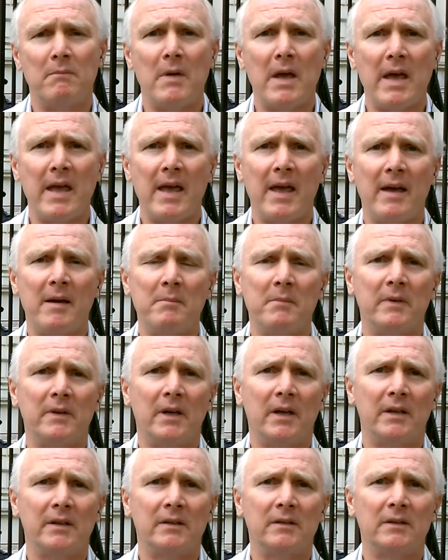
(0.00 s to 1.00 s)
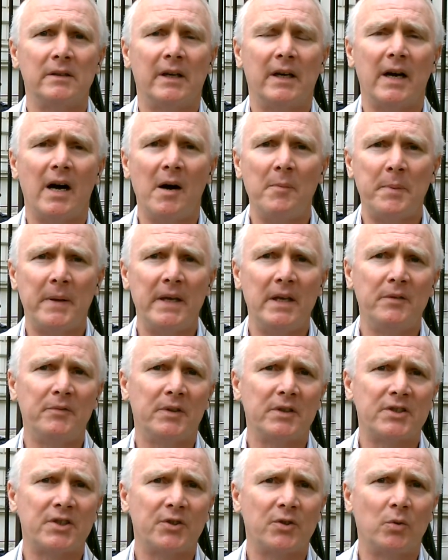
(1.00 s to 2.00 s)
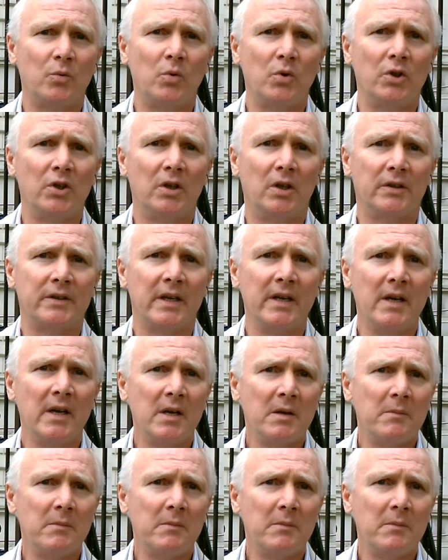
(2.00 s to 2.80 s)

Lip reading: mayhem and upheaval to the world.